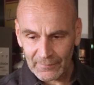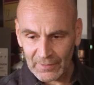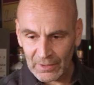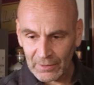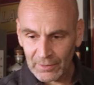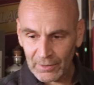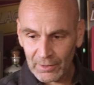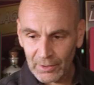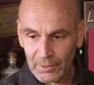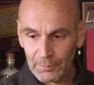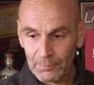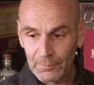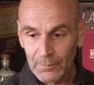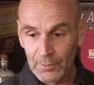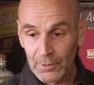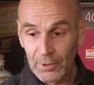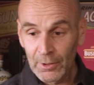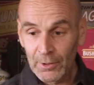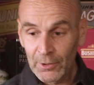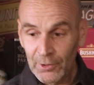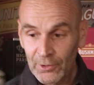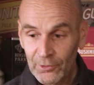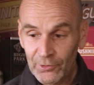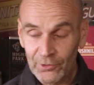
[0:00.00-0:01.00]
The
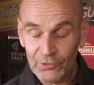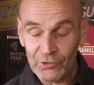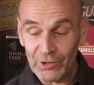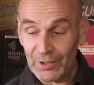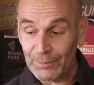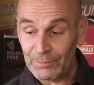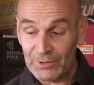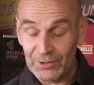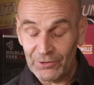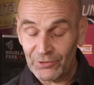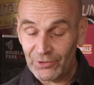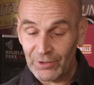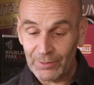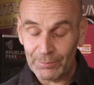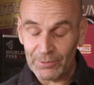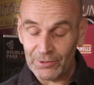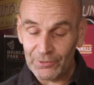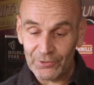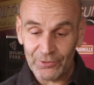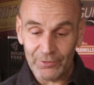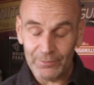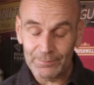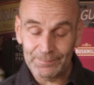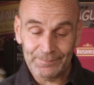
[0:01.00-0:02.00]
Japanese
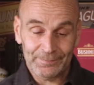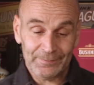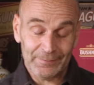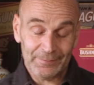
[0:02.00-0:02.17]
slippers. So.